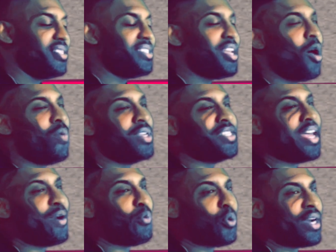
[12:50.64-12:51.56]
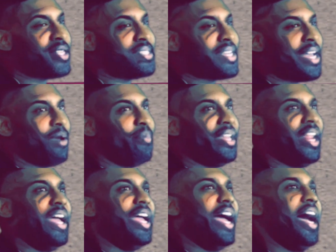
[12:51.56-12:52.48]
So yeah. always that one time, and
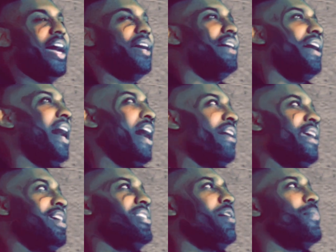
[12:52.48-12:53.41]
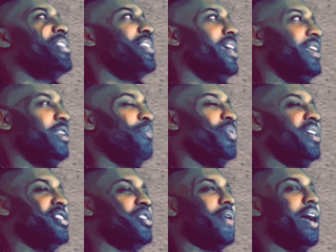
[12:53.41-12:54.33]
I guess I would say it depends
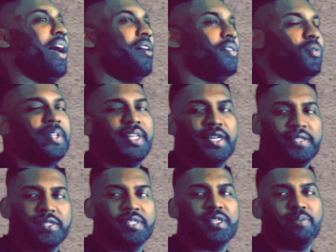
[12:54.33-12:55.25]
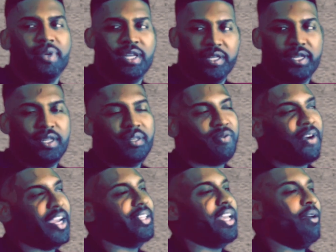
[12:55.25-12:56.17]
on how the relationship ended, yes, right?
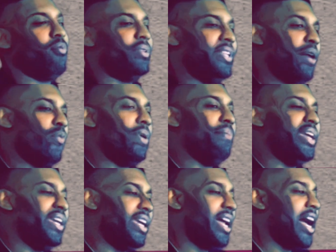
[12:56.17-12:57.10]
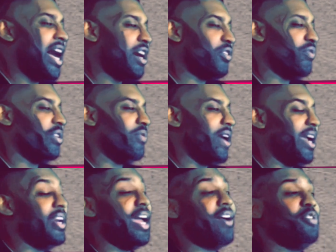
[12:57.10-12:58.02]
Yeah. That, that would make it awkward, right?
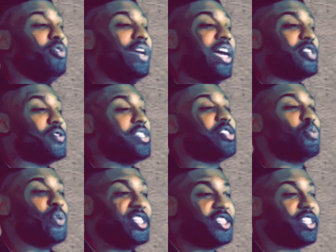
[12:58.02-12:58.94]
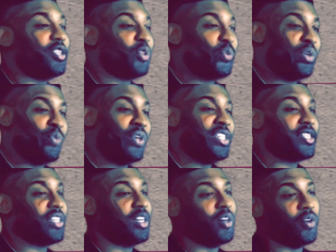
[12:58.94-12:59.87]
Now, if you guys were just with each other three weeks
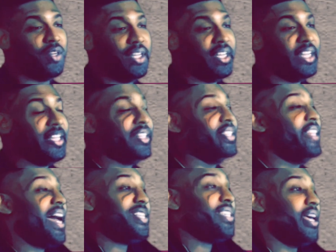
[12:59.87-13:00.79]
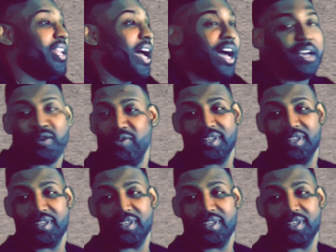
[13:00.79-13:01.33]
ago, that's yeah. hella awkward.